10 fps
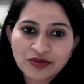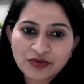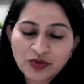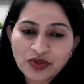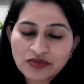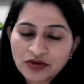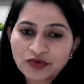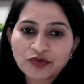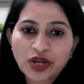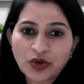So instead
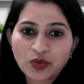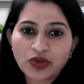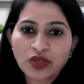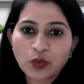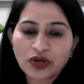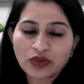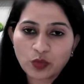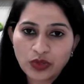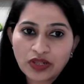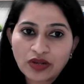of trying to reinvent the
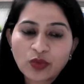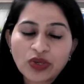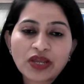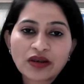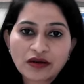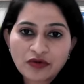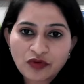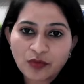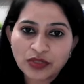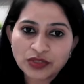wheel, we can learn
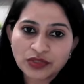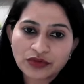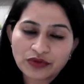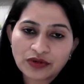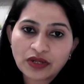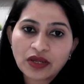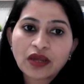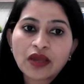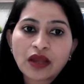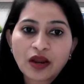from each other
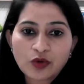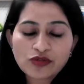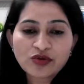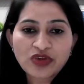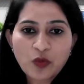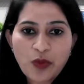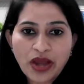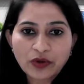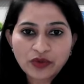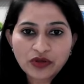and also give
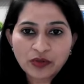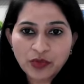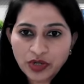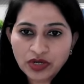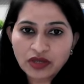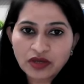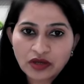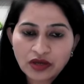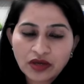back to the community.